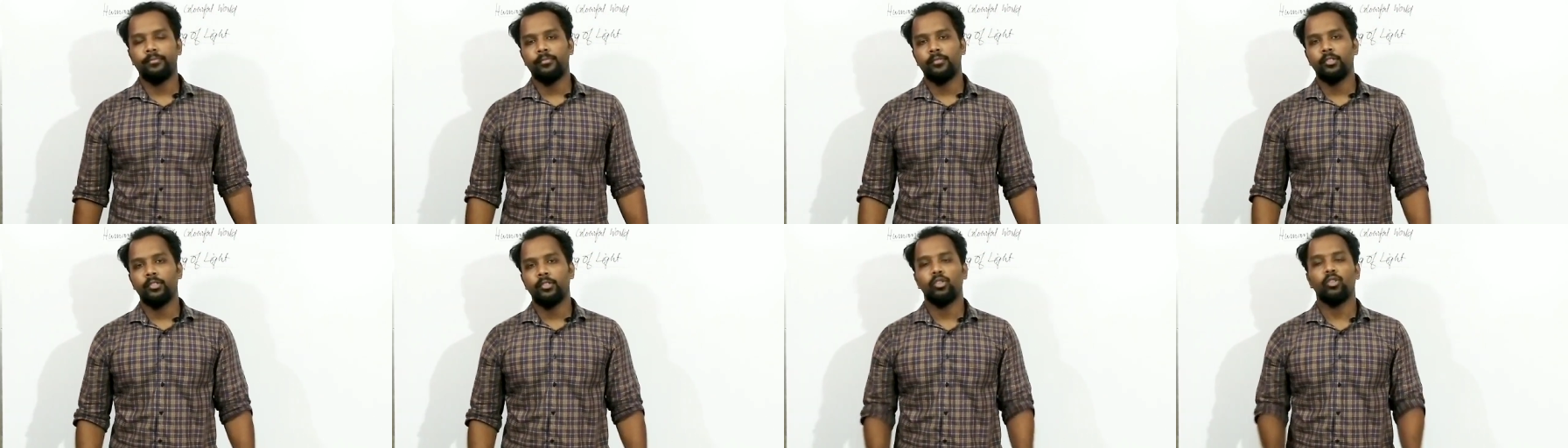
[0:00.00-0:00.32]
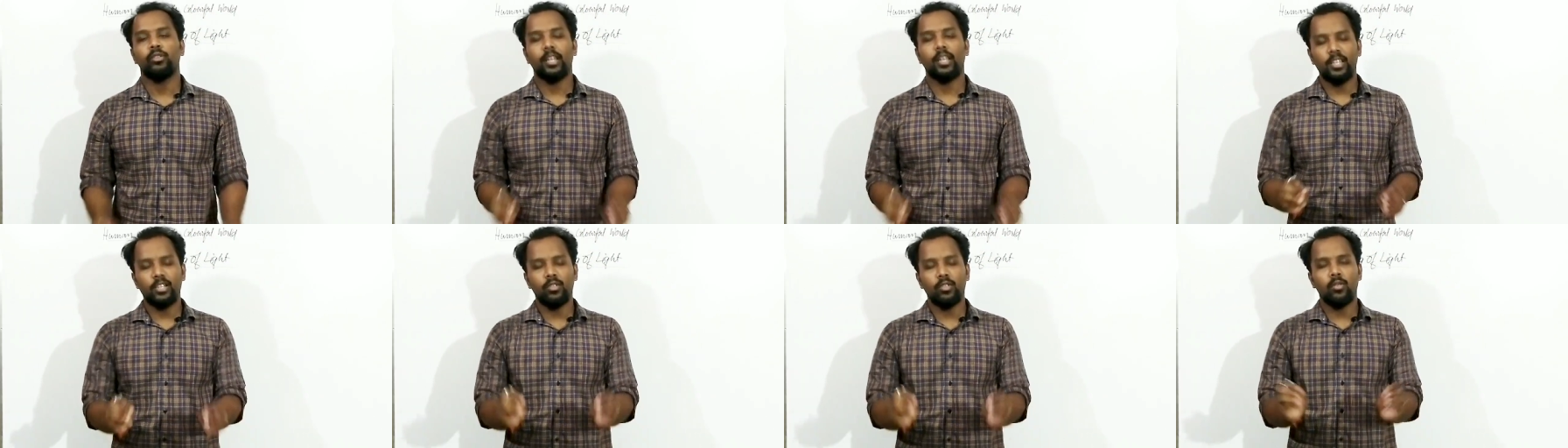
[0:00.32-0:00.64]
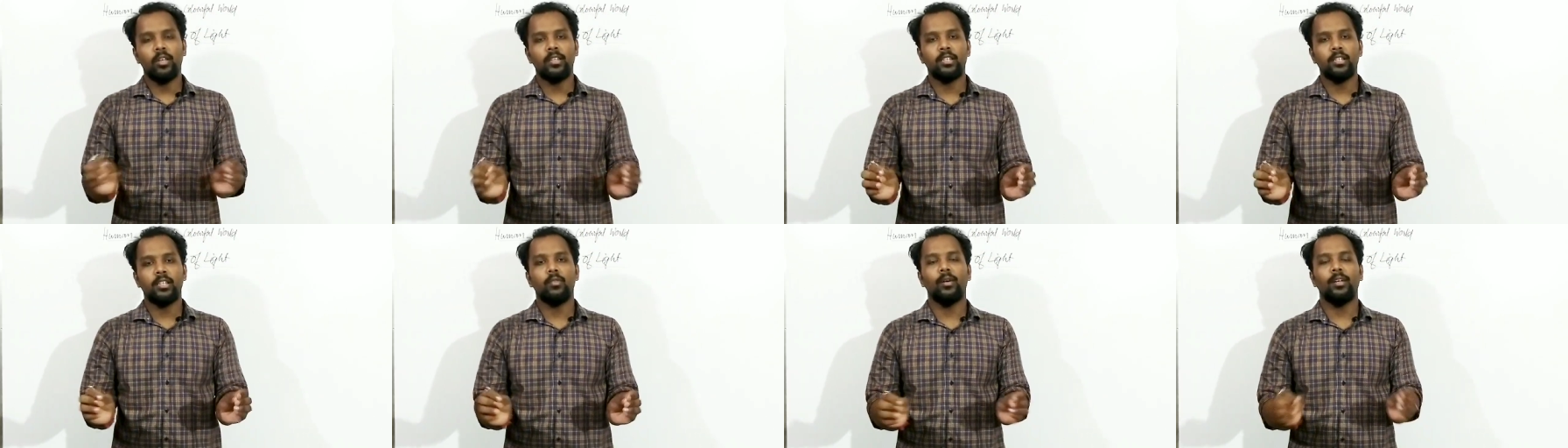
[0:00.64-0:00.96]
So that is known
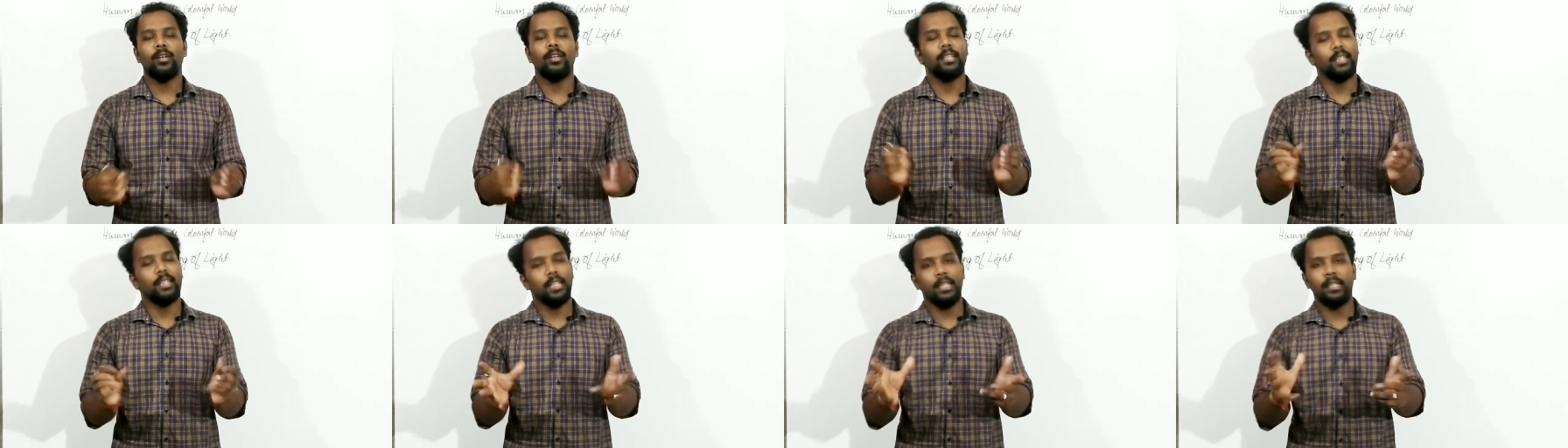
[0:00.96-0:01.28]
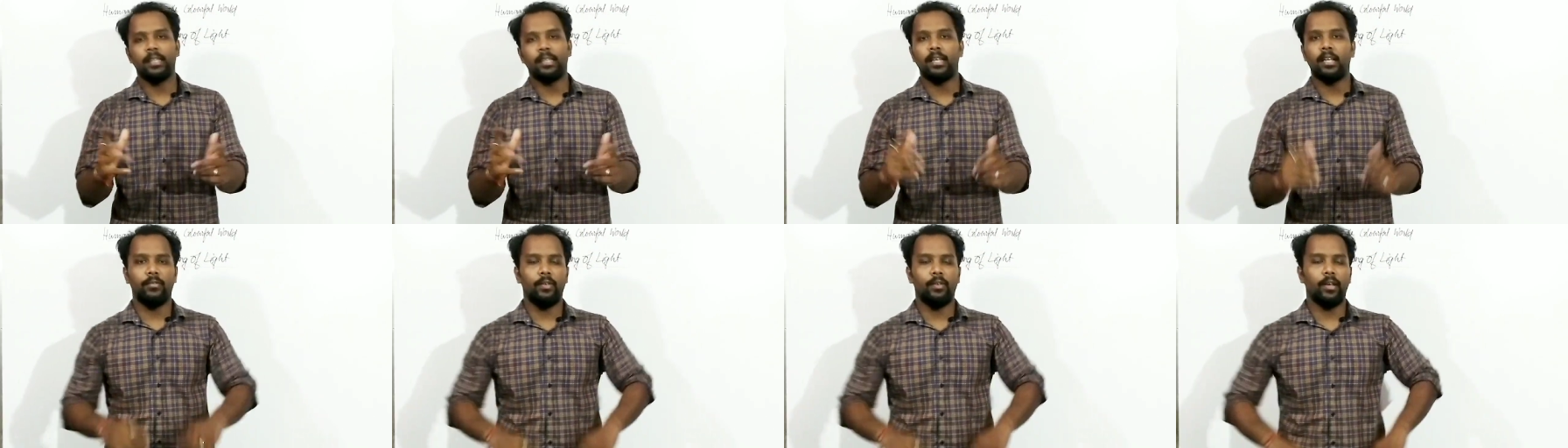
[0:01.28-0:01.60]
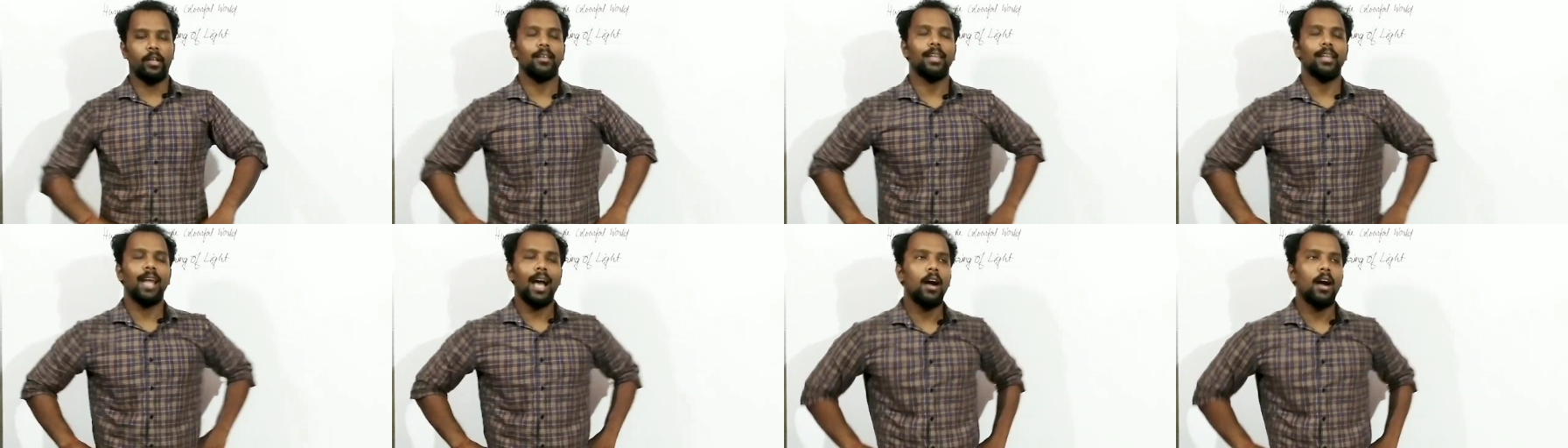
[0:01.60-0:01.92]
as the what? Tyndall effect.
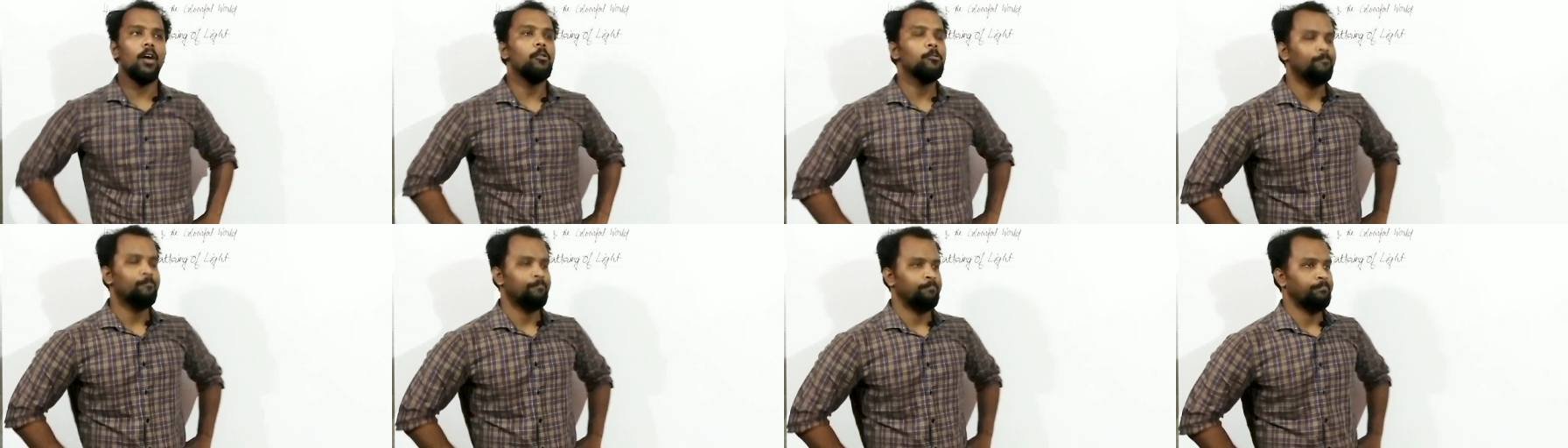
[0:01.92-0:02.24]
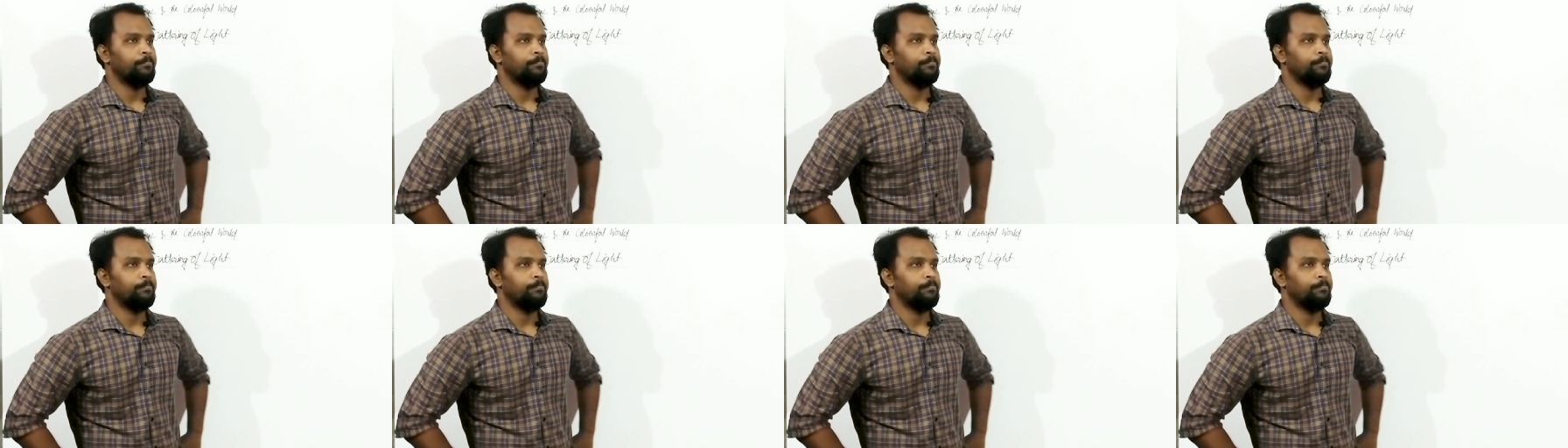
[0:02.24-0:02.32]
Now,